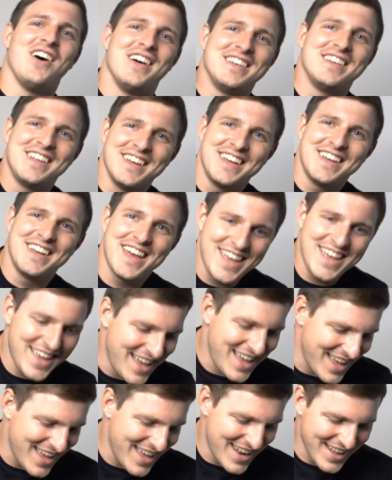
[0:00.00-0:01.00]
today,
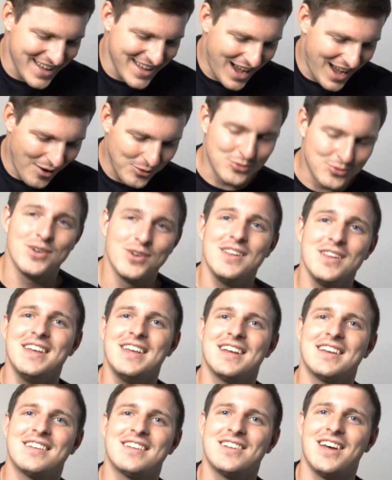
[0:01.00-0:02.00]
and I was
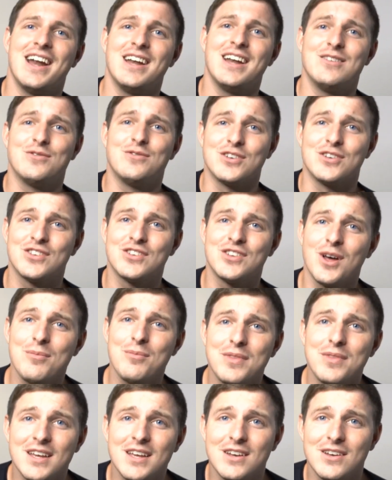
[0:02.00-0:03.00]
really excited for
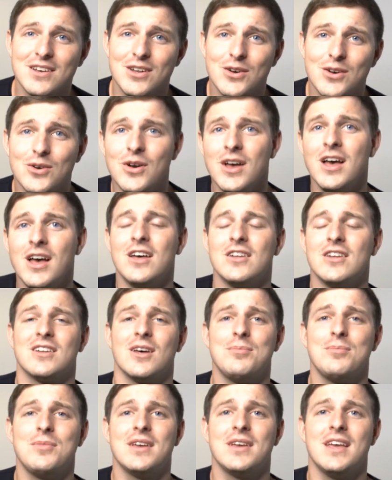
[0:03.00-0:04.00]
something new,
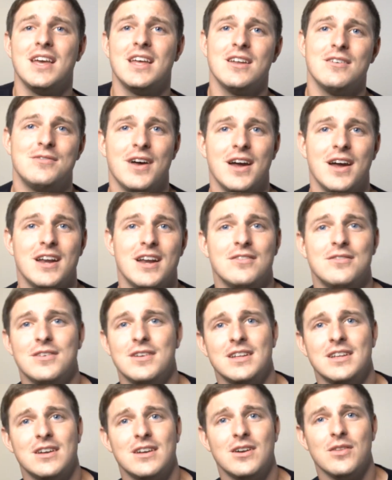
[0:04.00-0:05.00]
something innovative.
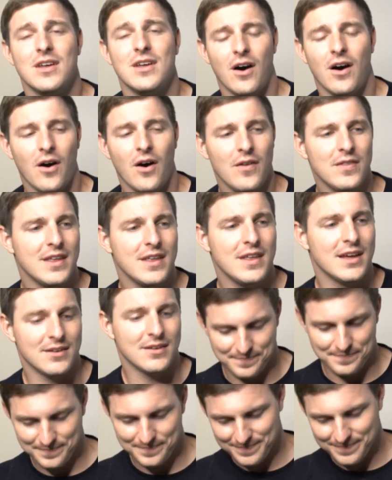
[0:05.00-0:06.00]
On
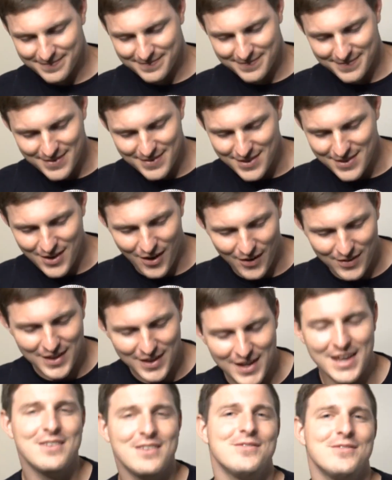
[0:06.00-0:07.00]

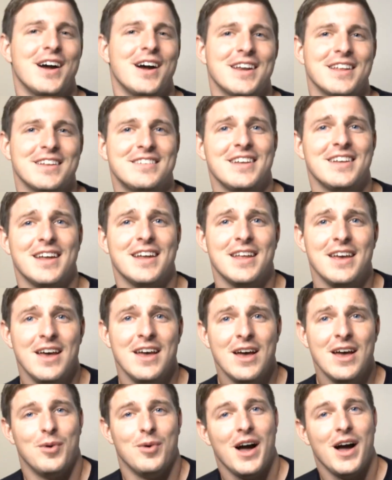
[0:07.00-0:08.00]
the invite it said,
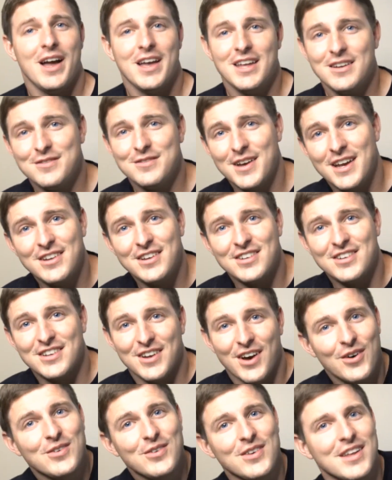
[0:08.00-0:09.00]
by innovation
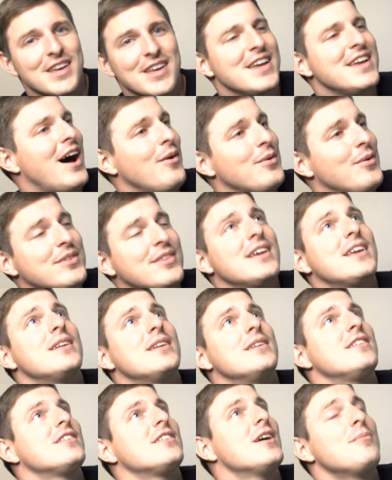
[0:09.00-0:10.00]
only. I was
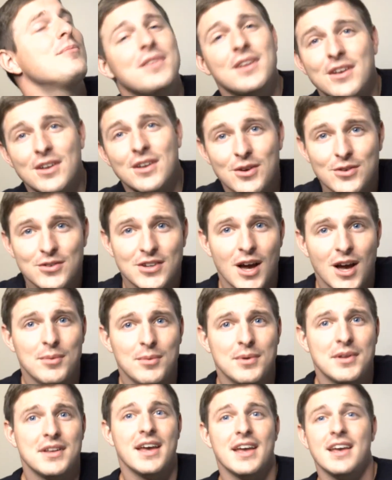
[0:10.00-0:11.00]
thinking something new's coming
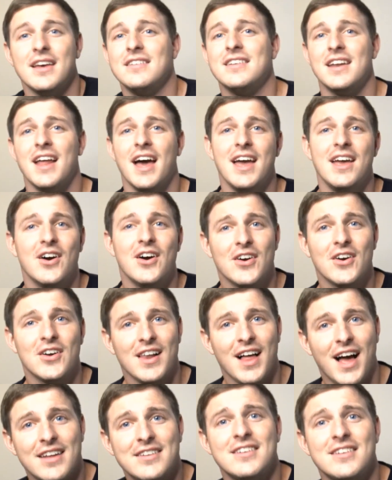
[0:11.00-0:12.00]
today. Is it AR
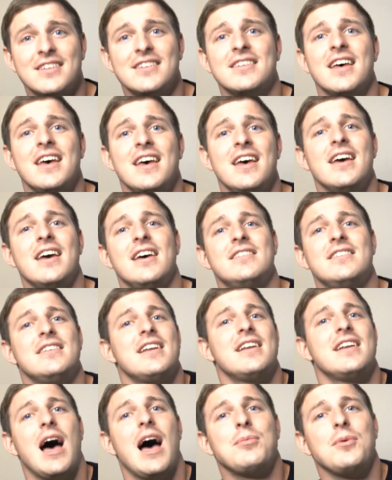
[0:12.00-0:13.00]
glasses? Is it
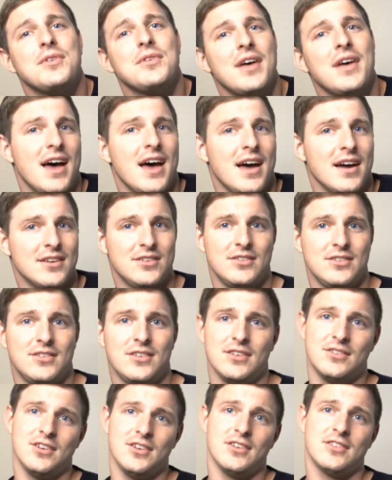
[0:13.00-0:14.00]
Apple tags? Is
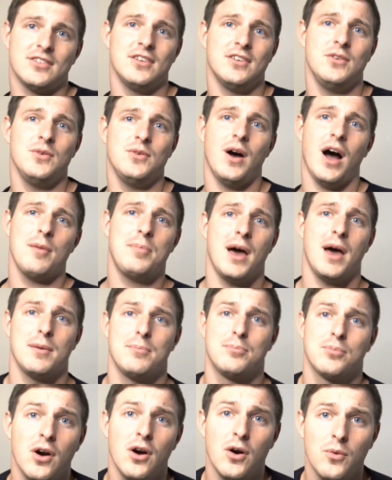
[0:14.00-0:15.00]
it just a new iPad
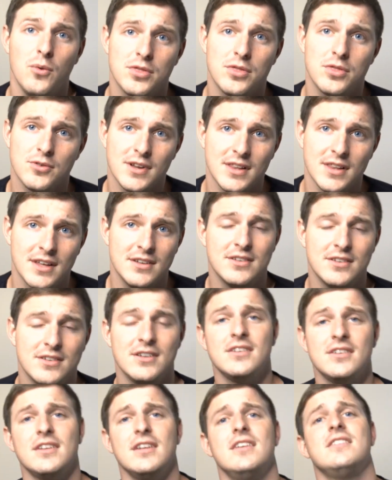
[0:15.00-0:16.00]
Pro with 3
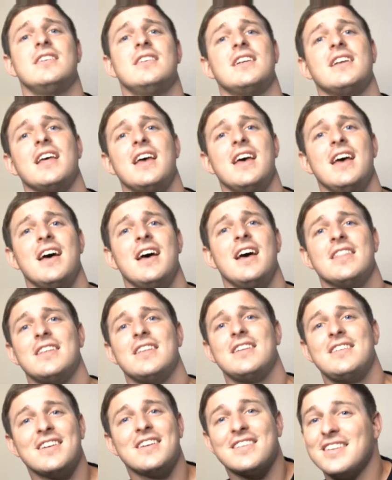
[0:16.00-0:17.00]
lenses? Is it the
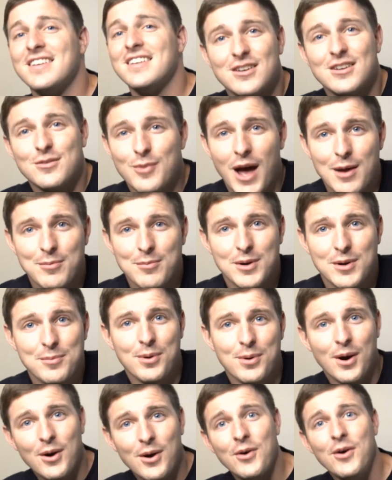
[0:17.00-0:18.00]
16-inch MacBook
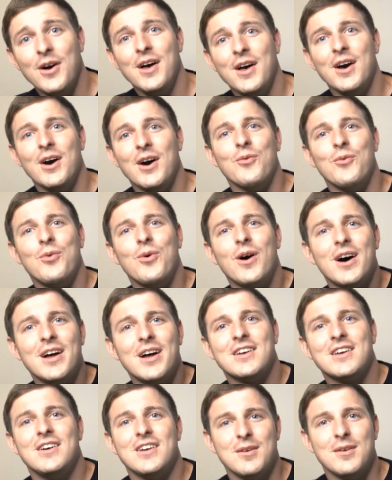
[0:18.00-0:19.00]
Pro?
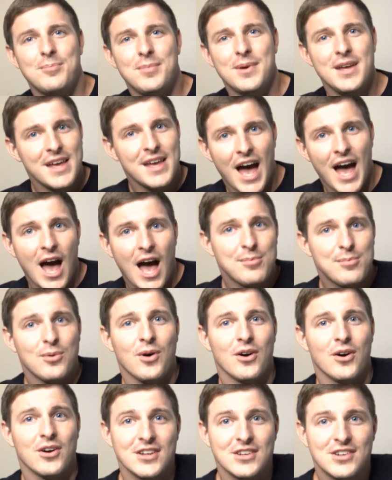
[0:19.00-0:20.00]
What could it be, Apple?
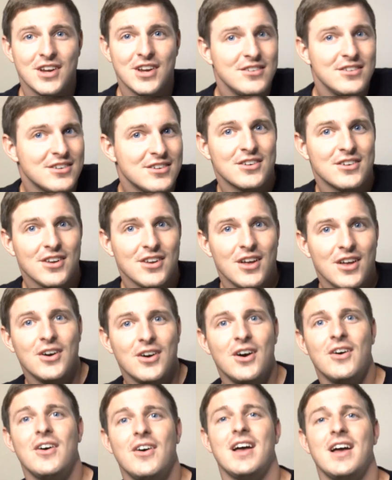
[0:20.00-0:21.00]
Are you changing your logo?